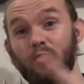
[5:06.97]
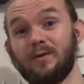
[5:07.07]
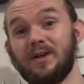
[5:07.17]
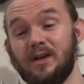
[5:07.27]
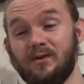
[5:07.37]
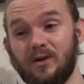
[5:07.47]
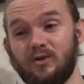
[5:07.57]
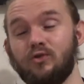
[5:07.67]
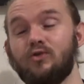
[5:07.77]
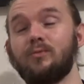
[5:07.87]
over here in
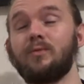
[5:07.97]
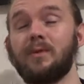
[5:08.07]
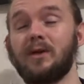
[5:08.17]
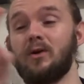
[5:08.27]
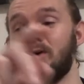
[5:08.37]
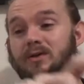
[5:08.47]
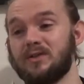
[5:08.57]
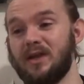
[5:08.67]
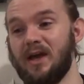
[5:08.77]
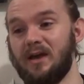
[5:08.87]
Europe
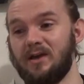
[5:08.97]
because uh,